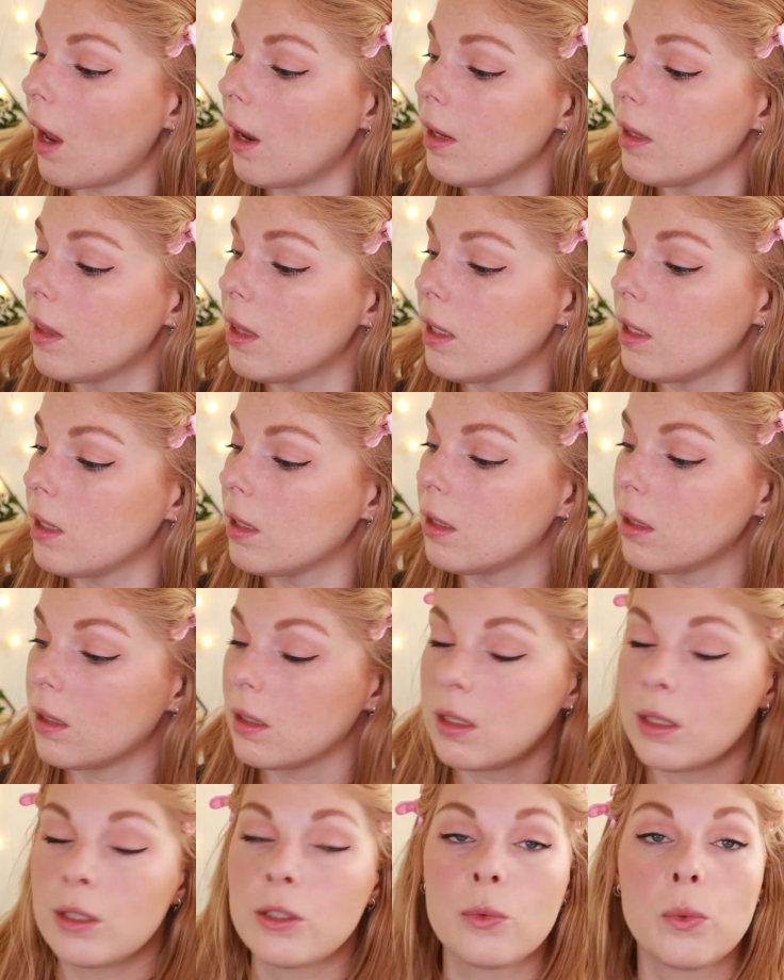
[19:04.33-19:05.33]
I
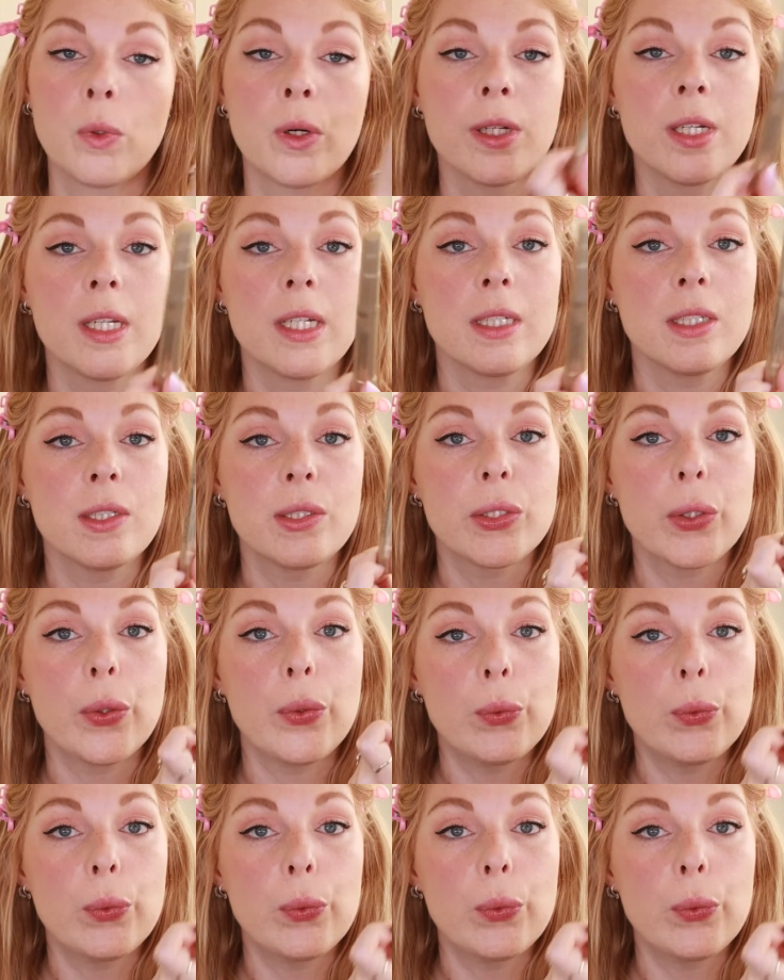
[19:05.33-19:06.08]
think this one is